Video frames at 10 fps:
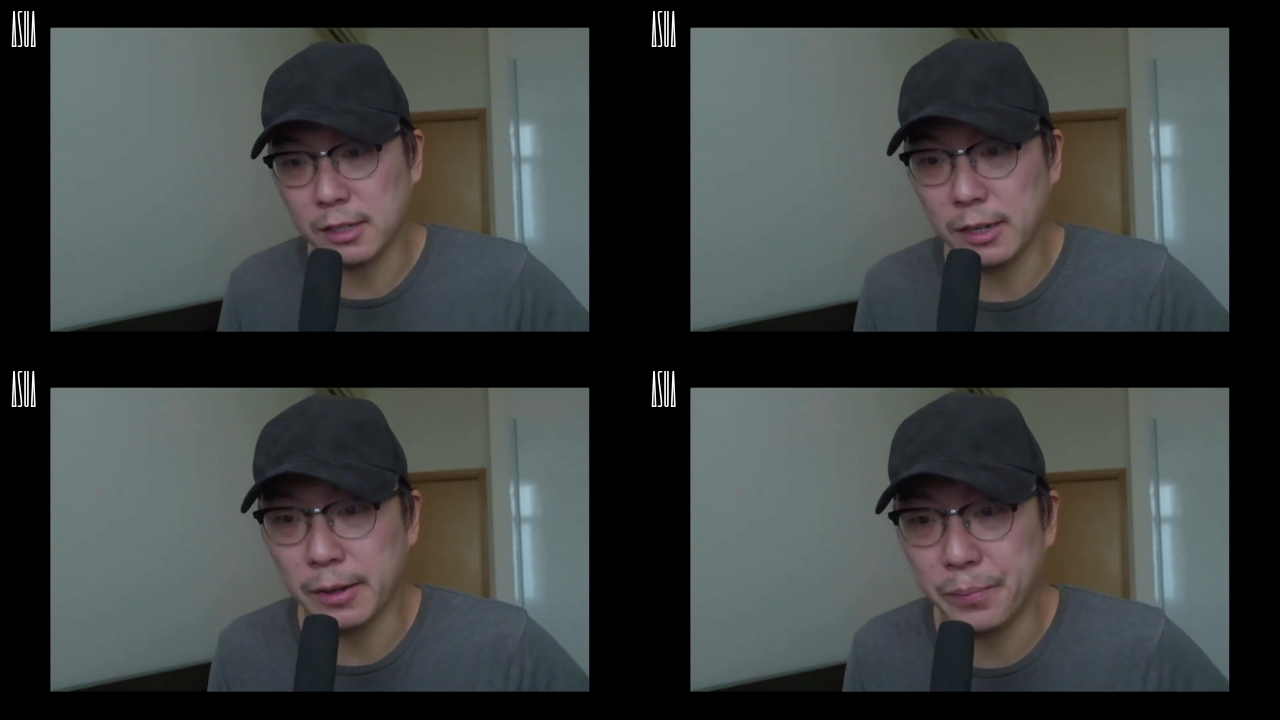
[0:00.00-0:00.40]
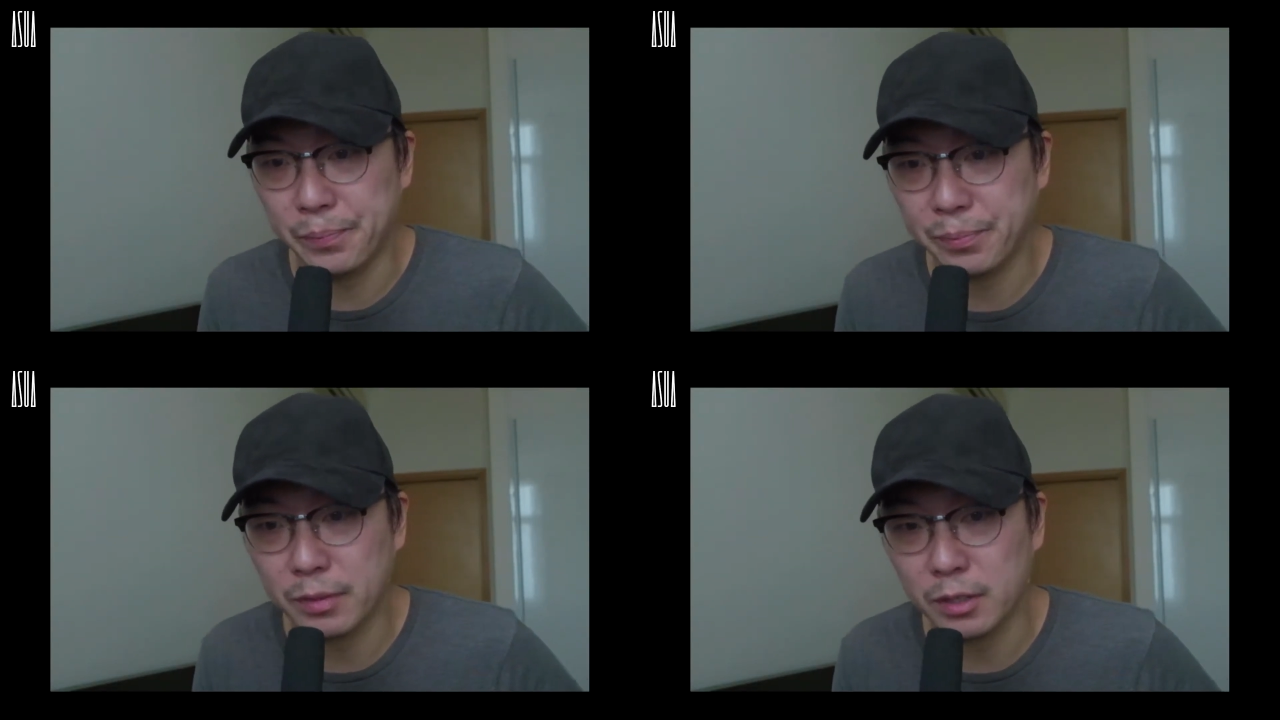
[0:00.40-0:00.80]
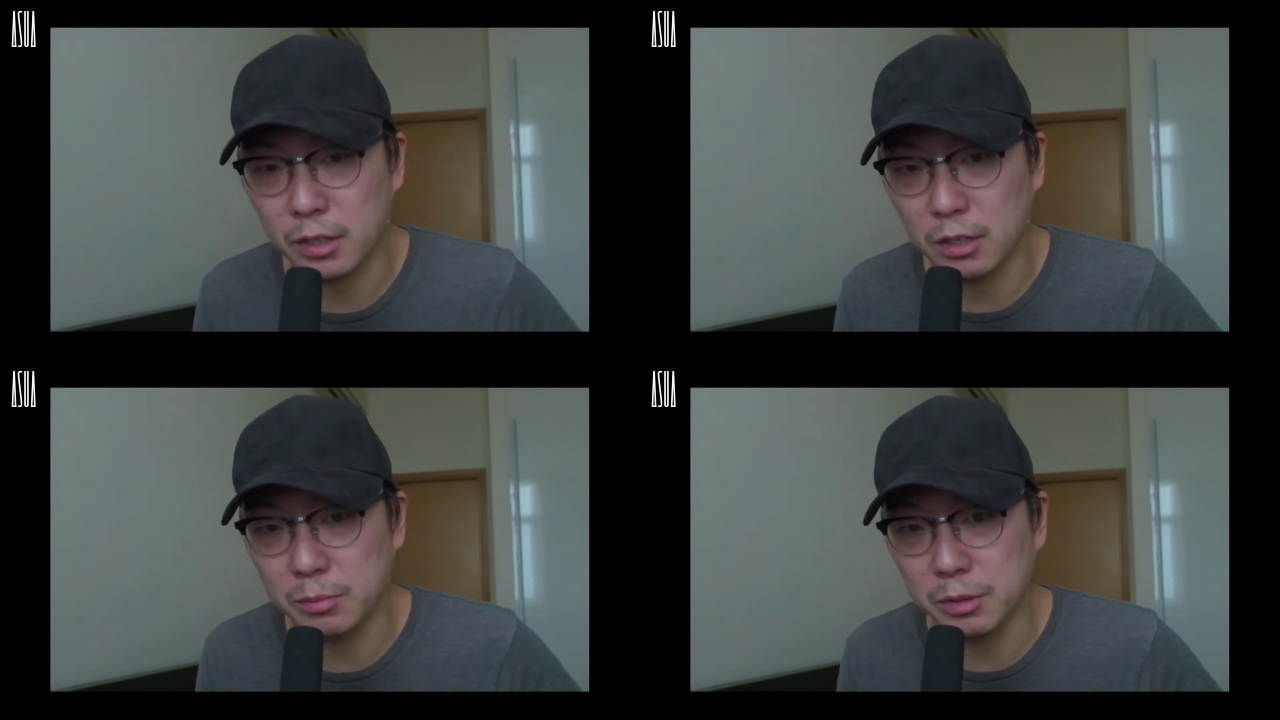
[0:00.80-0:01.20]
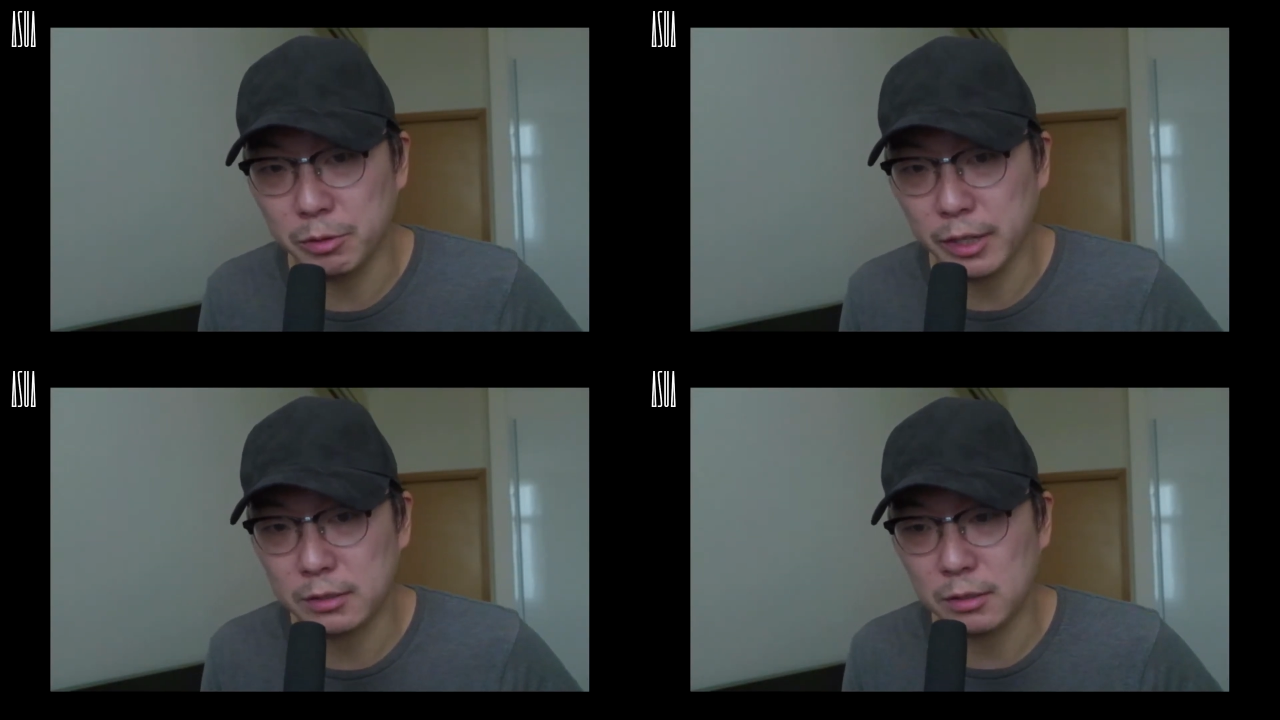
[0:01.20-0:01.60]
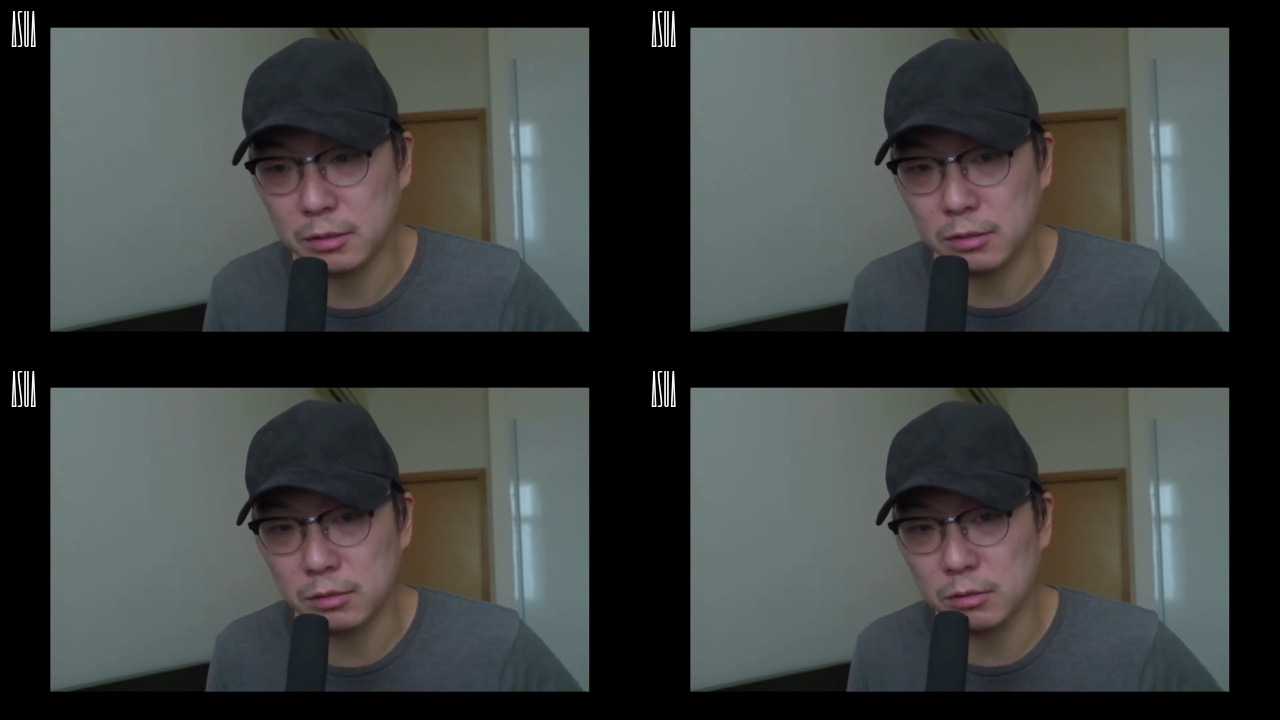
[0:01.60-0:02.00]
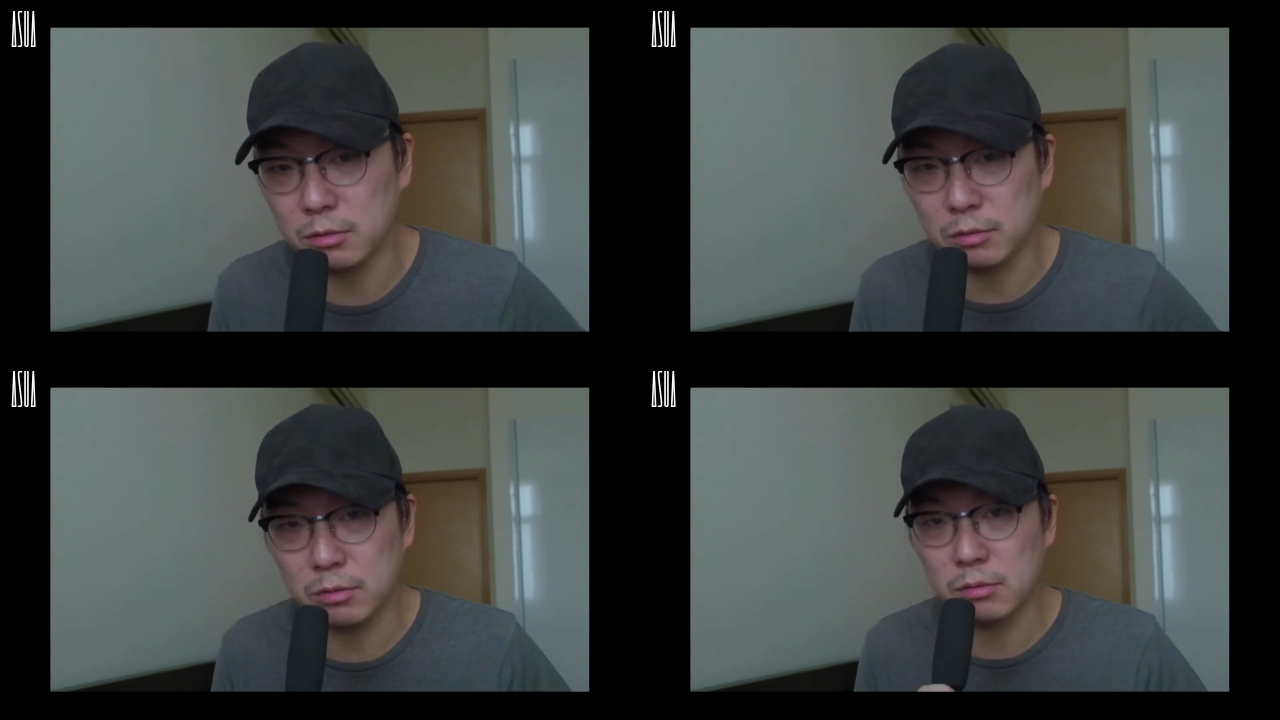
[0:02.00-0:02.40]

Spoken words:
I'll be reacting to